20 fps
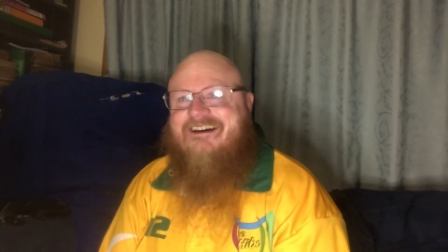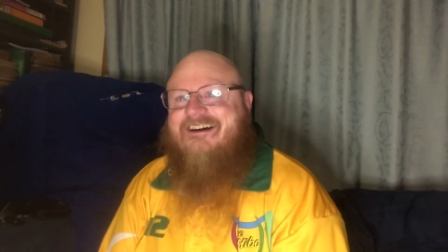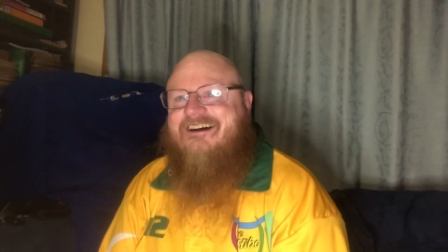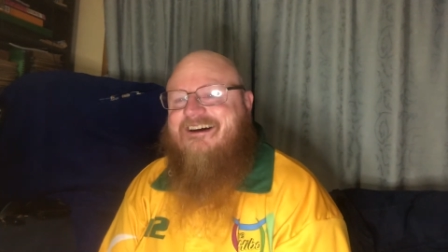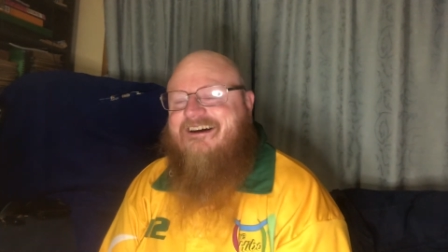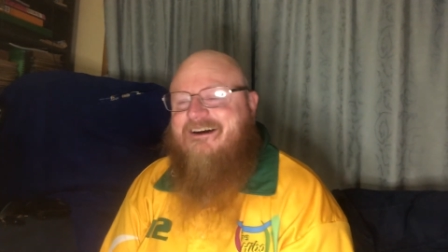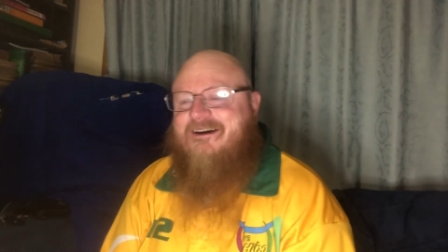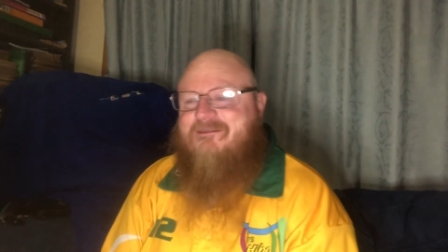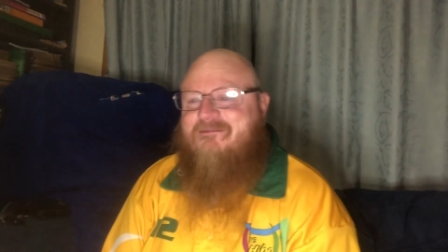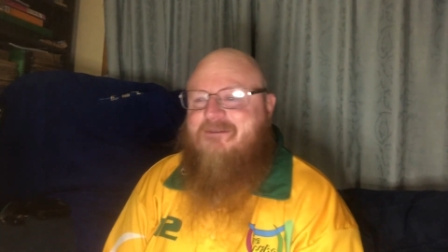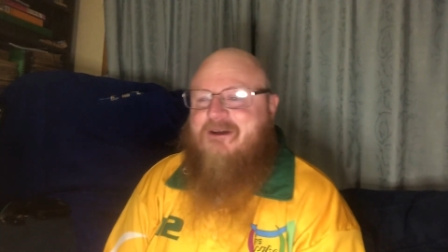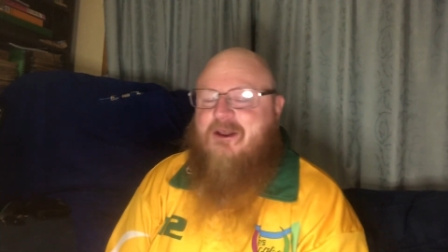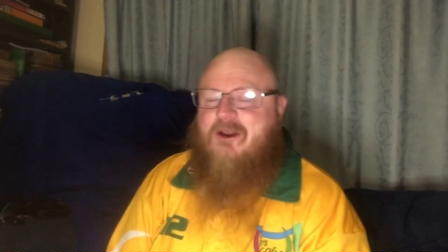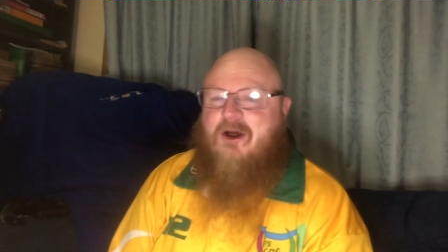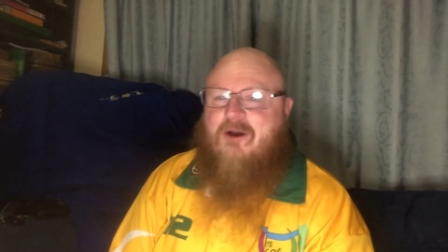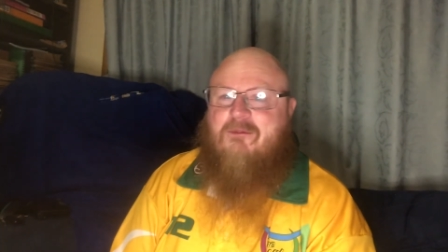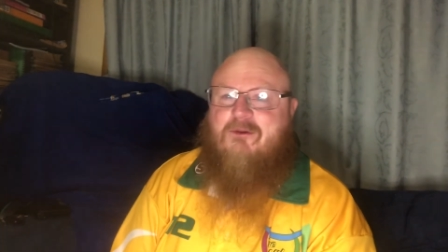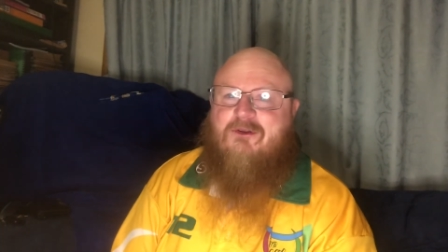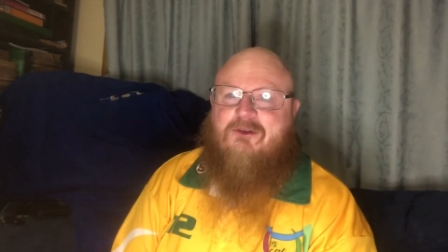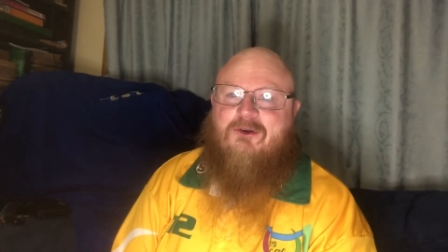And
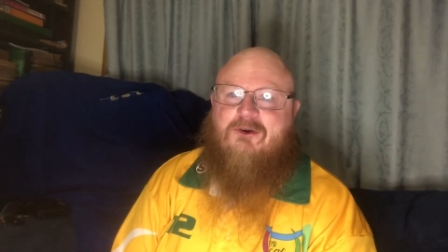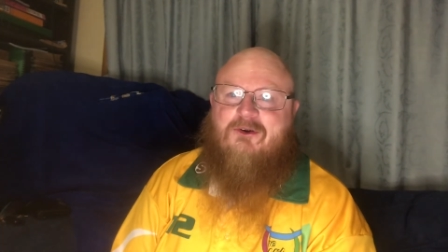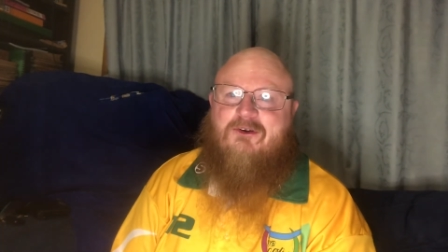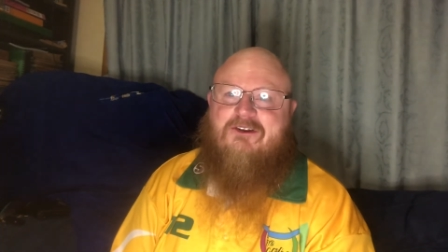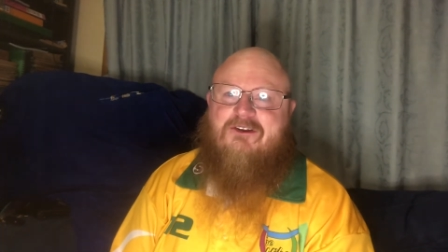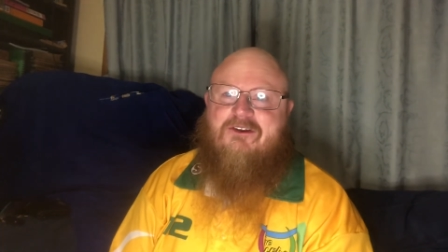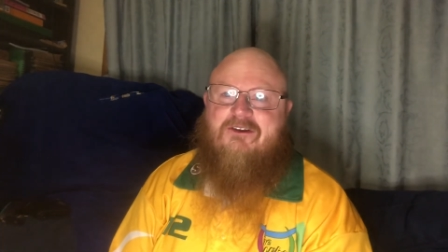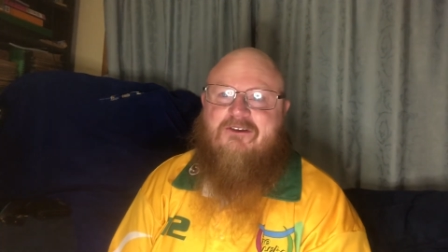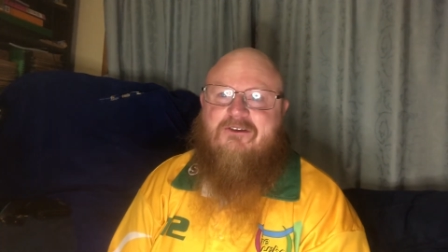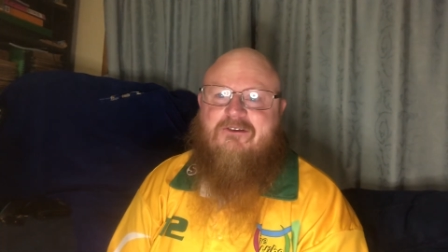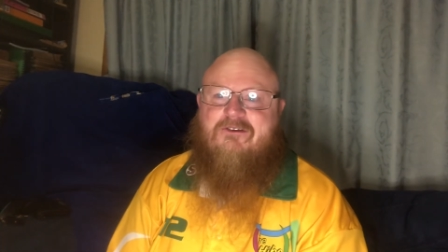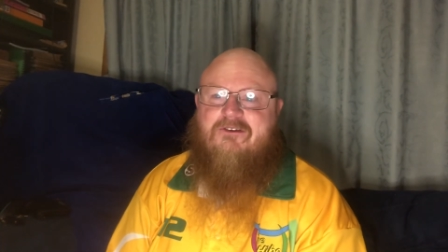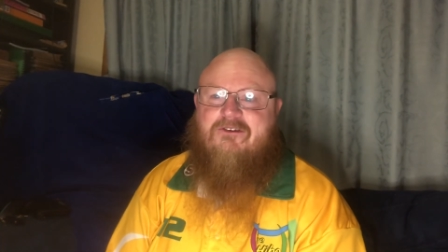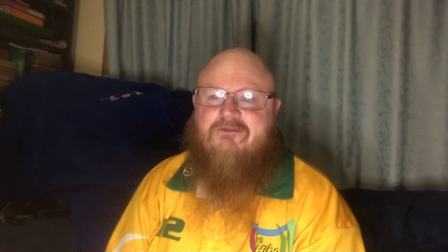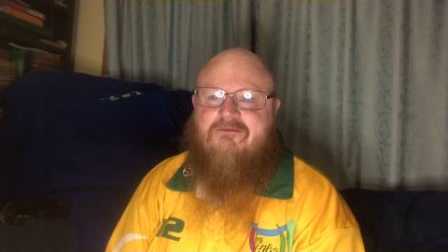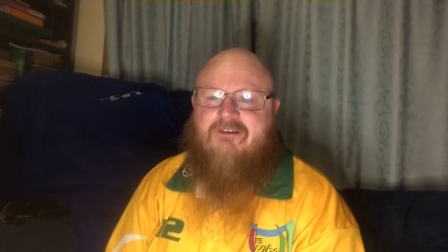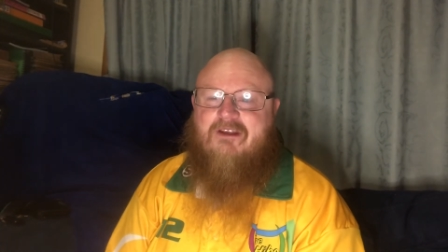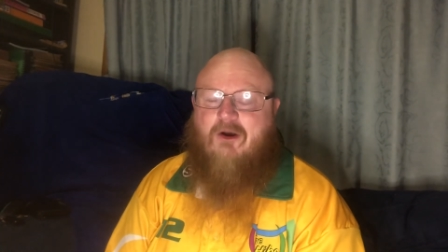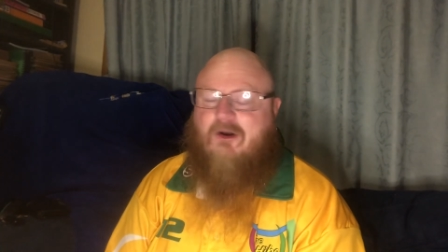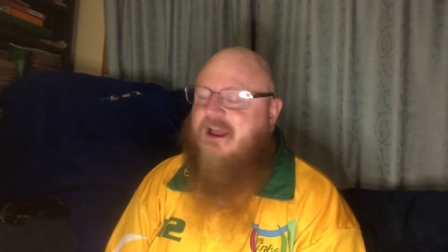I will talk to you.
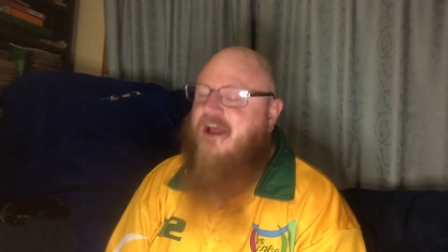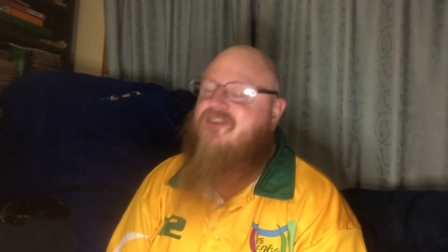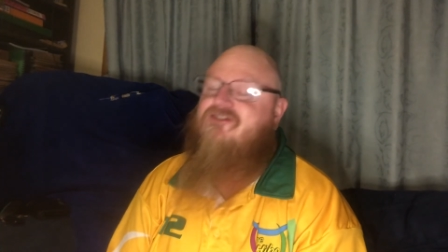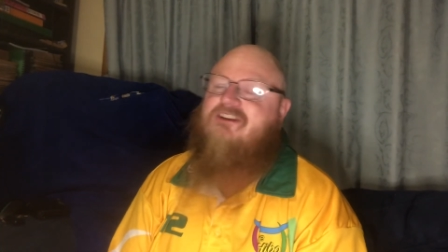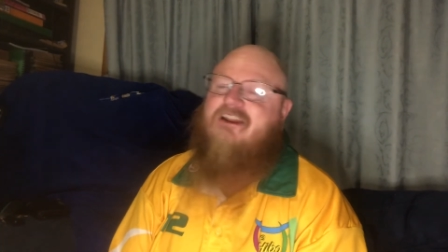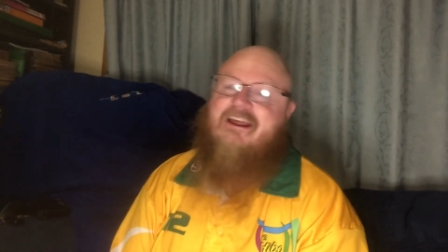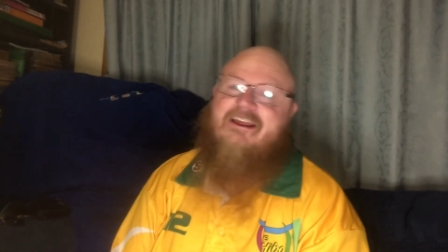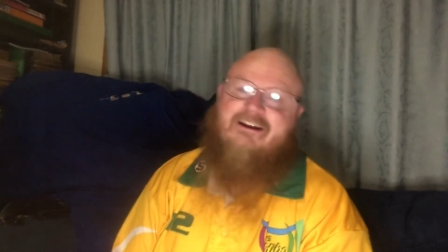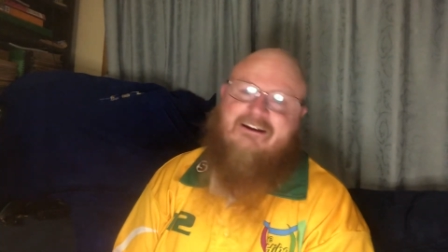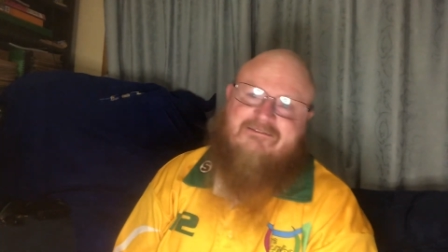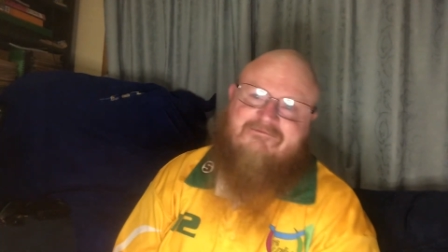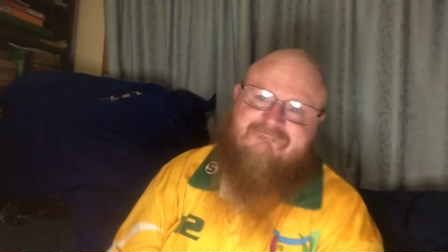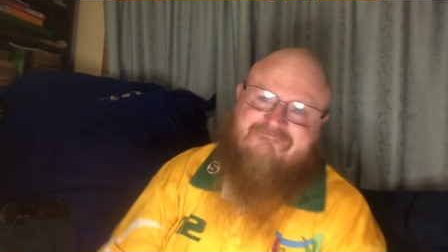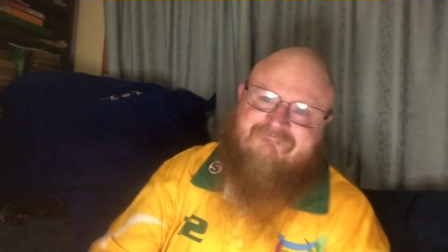I'll catch you later.